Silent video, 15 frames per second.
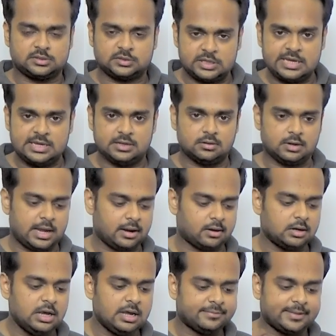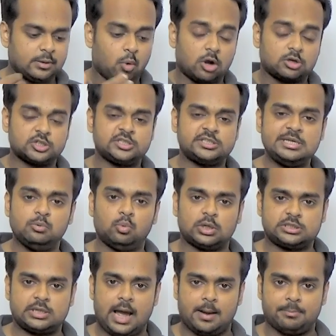scene and they want to see
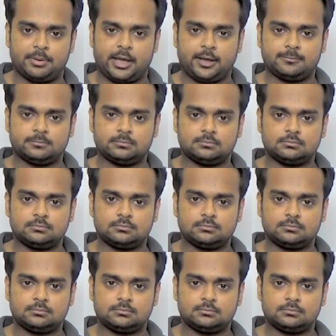what's happening.